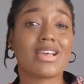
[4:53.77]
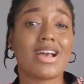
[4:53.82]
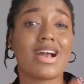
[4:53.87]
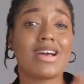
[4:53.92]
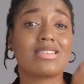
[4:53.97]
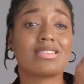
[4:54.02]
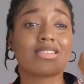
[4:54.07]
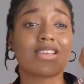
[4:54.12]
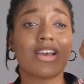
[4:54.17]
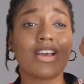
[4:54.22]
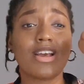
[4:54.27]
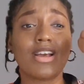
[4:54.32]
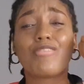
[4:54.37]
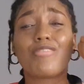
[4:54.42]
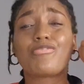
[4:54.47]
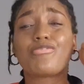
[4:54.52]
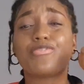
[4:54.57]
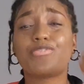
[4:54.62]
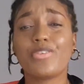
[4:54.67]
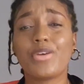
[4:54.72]
has
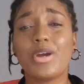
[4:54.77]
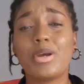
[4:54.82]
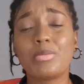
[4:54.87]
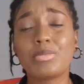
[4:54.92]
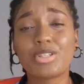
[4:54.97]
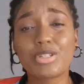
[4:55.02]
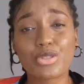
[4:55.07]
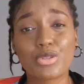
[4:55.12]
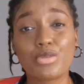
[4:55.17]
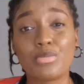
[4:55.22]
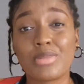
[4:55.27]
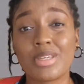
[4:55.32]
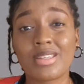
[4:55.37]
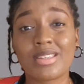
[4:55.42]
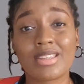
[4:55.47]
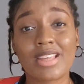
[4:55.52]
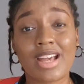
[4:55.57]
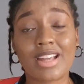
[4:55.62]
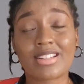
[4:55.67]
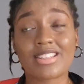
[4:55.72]
affirmed to
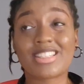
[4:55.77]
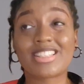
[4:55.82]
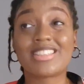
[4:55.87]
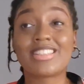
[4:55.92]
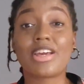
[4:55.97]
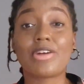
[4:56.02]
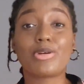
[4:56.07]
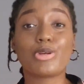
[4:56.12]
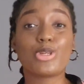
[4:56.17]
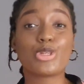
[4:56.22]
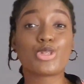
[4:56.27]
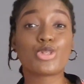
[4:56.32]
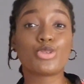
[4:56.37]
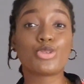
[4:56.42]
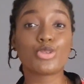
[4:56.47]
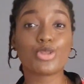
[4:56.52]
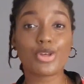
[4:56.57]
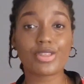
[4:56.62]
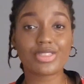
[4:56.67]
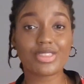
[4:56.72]
me that there is
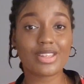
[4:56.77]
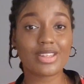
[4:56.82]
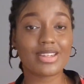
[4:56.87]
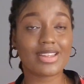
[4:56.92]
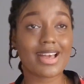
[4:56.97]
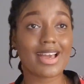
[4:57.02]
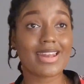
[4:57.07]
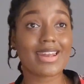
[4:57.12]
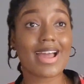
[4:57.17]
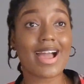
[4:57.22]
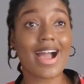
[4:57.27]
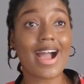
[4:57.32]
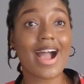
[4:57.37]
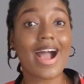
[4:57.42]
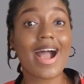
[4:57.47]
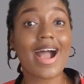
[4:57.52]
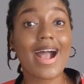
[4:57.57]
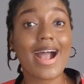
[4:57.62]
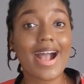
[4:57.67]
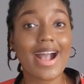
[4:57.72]
nothing that
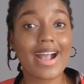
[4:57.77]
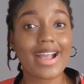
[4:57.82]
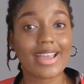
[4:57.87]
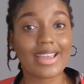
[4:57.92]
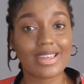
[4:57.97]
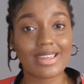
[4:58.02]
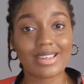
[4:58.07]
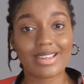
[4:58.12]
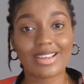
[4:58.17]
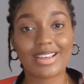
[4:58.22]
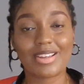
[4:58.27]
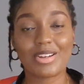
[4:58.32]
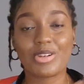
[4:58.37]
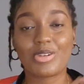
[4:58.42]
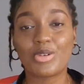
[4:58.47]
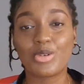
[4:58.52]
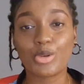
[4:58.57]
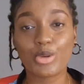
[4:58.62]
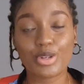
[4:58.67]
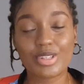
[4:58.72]
I
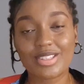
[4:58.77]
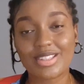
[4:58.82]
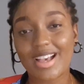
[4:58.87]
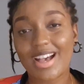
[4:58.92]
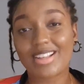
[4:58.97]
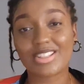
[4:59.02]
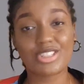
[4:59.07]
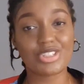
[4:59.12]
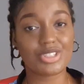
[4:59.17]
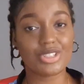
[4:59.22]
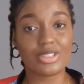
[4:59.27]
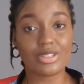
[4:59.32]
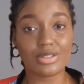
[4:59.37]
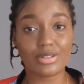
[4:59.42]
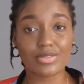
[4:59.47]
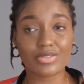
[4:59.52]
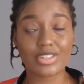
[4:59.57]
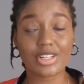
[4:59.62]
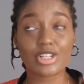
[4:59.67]
cannot achieve.